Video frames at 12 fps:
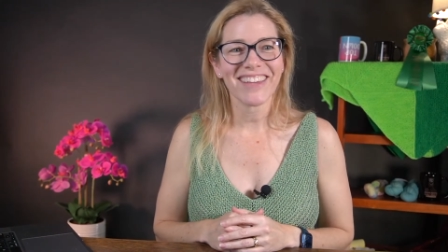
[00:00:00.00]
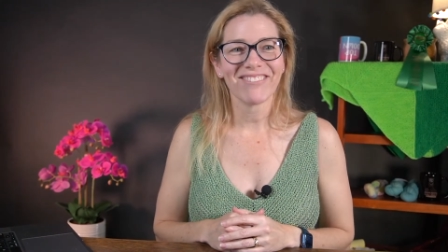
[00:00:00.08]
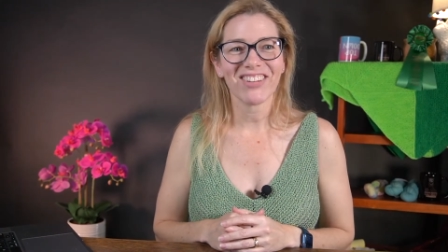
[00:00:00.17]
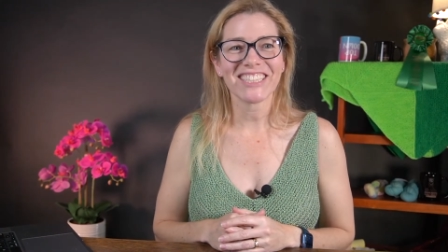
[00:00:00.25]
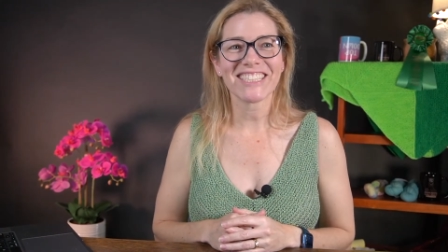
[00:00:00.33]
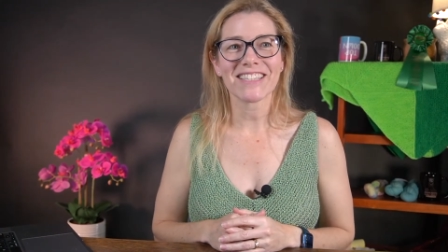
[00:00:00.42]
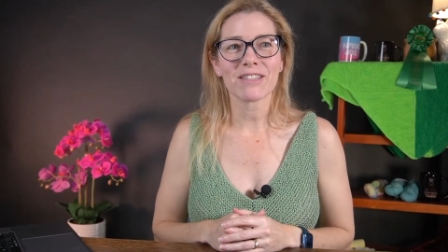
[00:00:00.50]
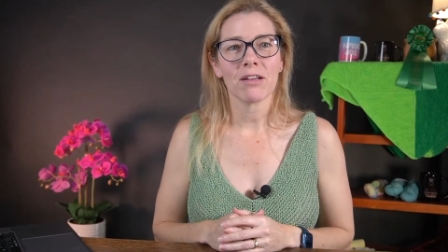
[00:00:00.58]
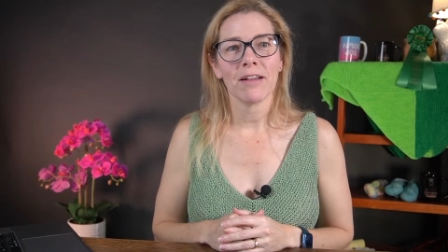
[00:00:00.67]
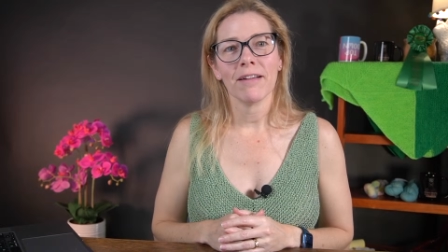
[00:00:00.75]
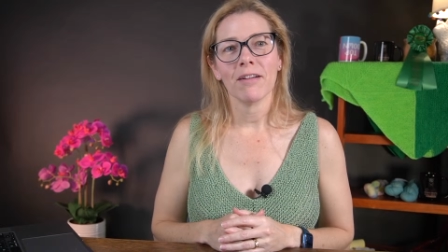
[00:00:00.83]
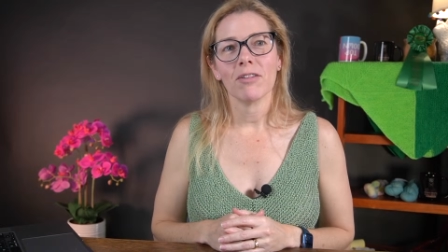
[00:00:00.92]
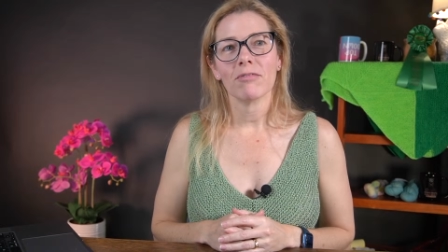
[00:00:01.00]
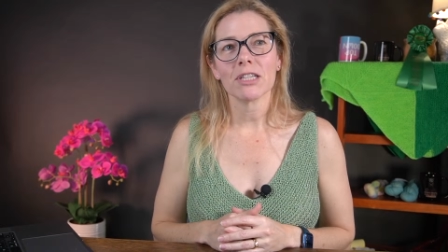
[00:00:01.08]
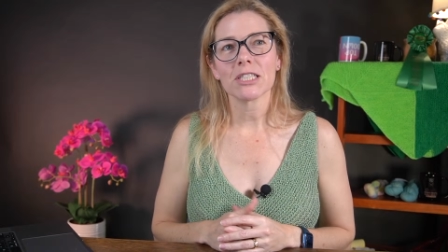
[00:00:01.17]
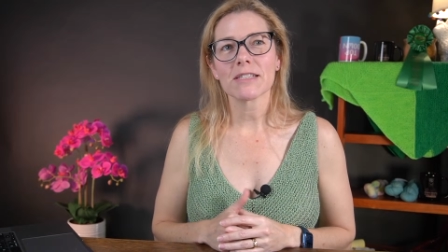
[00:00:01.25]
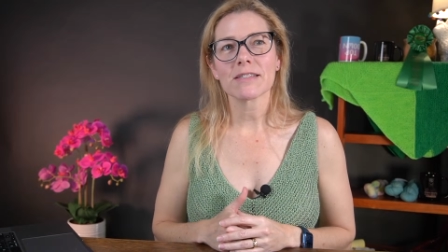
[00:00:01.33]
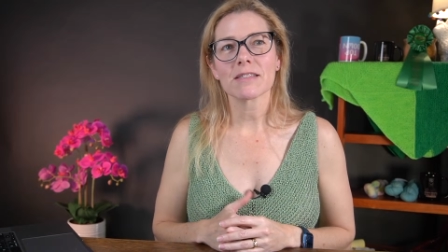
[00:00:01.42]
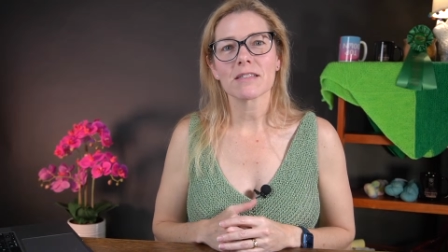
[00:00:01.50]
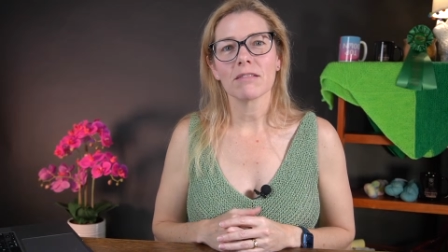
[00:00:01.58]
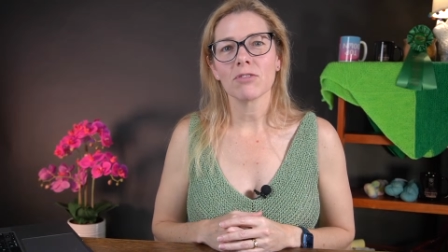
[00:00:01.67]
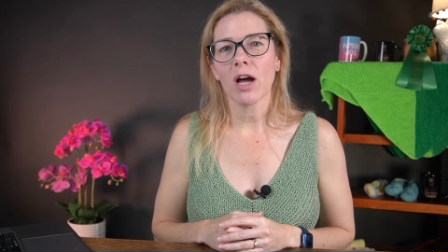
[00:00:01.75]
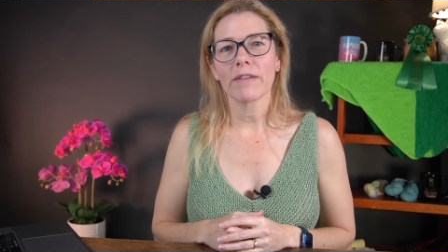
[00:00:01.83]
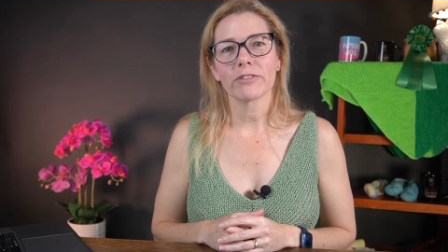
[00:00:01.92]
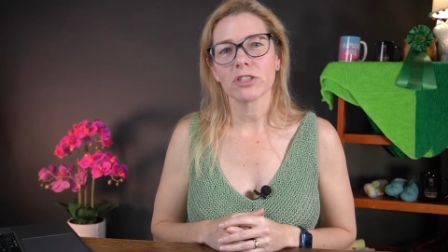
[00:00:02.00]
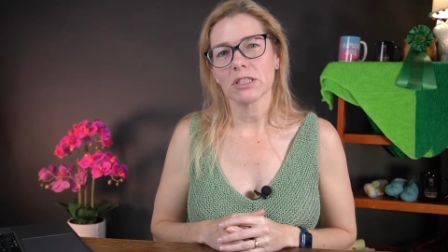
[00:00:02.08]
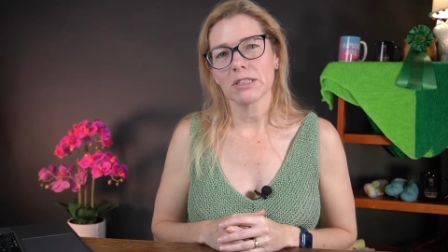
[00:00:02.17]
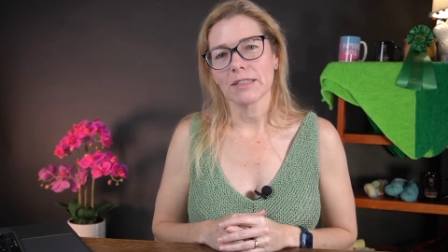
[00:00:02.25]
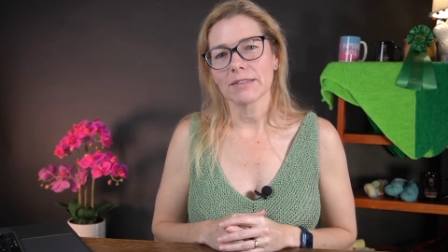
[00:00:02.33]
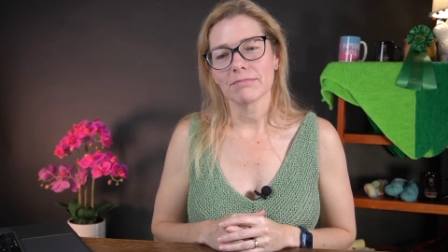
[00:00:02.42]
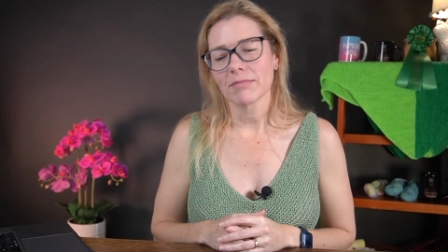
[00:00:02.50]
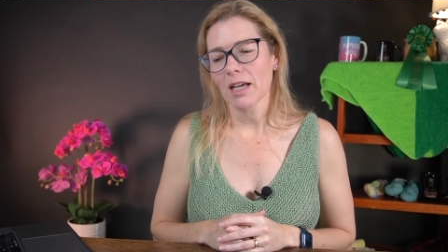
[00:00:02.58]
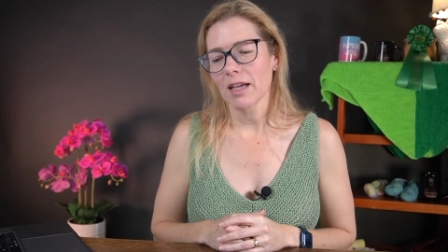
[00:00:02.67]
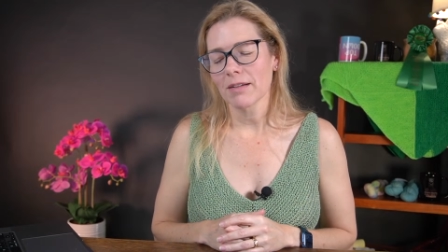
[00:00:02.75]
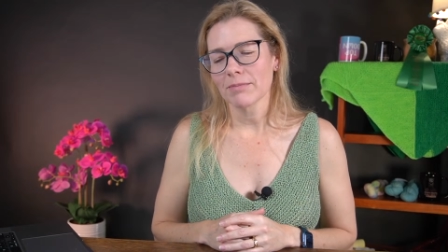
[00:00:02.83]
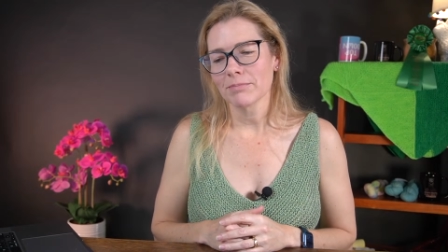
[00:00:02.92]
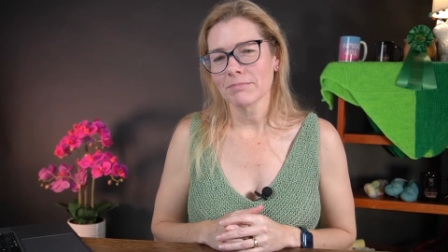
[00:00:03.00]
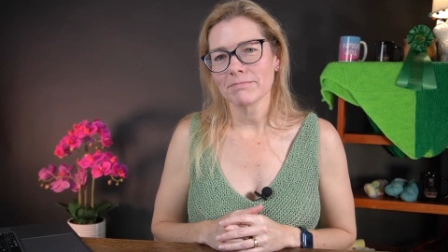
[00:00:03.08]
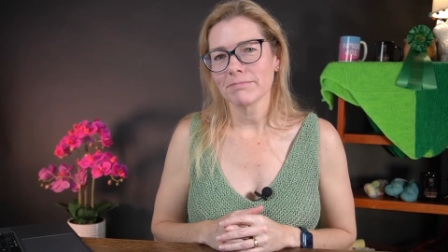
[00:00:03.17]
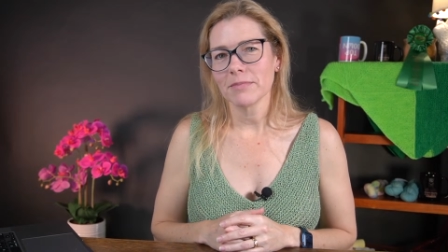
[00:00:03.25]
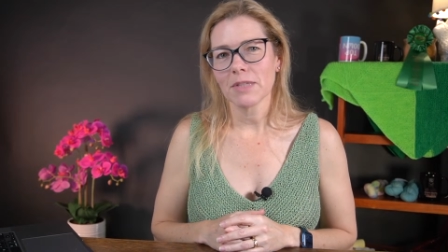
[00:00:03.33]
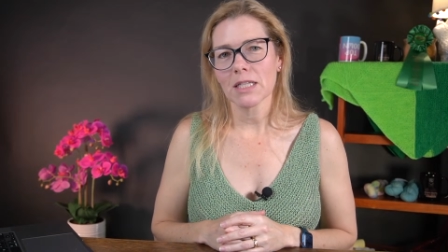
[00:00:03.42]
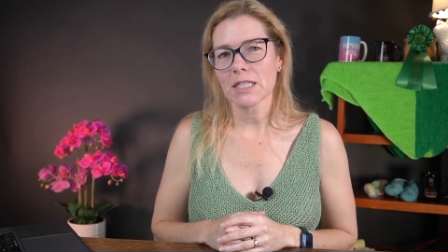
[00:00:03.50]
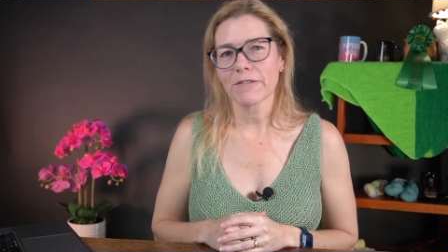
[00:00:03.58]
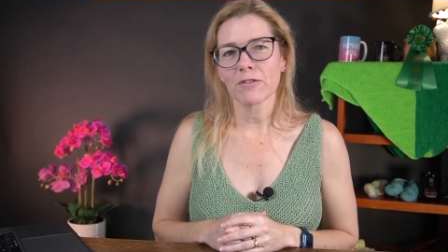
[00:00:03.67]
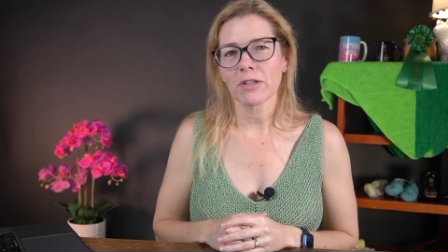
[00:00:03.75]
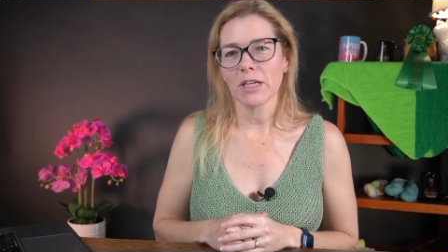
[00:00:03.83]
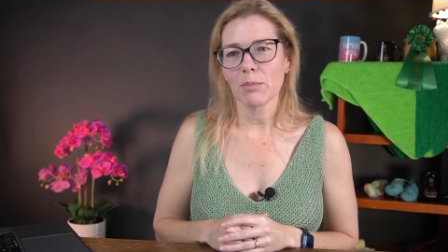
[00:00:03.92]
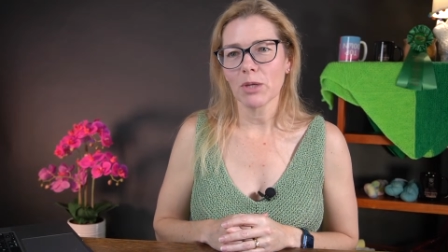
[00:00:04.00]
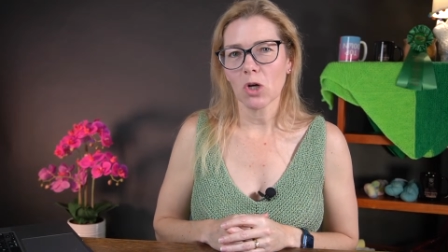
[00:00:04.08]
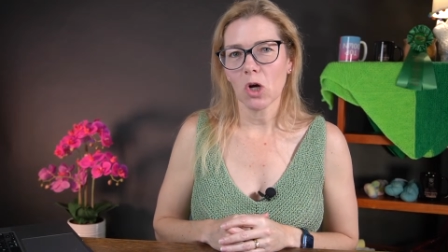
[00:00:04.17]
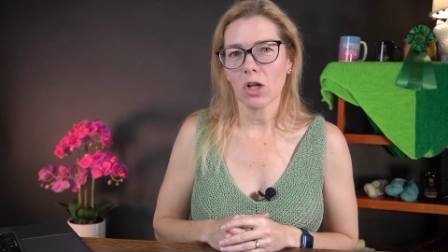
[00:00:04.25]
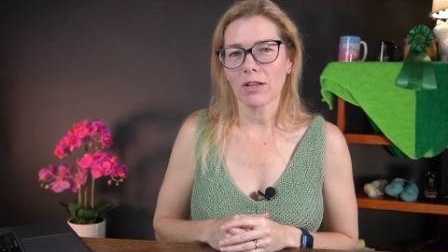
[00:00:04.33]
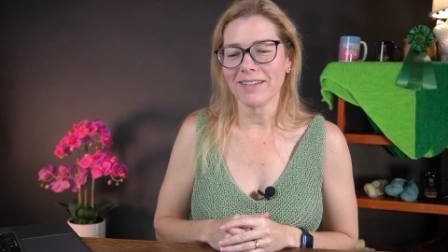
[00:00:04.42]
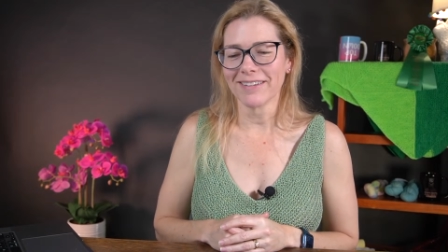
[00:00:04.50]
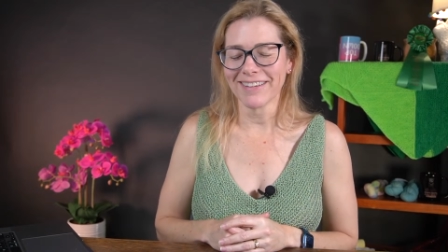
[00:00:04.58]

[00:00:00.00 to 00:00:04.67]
which is not Virginia, different Ibby Hall.